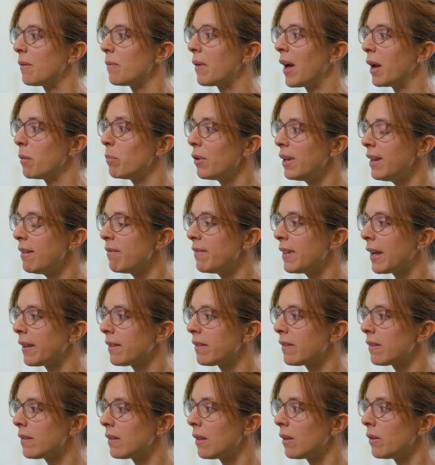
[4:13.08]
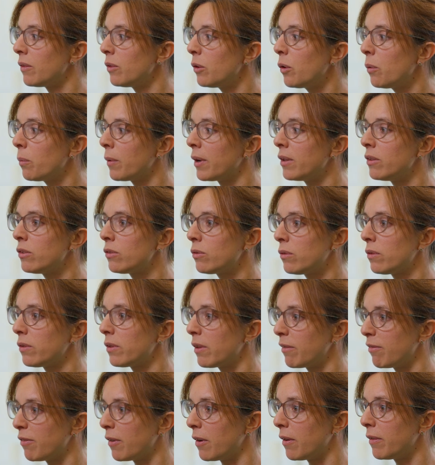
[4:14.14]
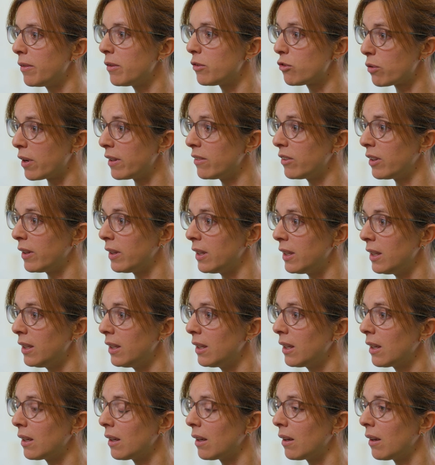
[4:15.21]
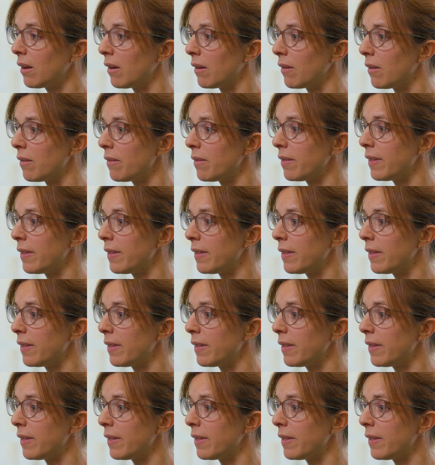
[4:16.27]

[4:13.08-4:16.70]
I believe that no one should suffer the tragedy uh,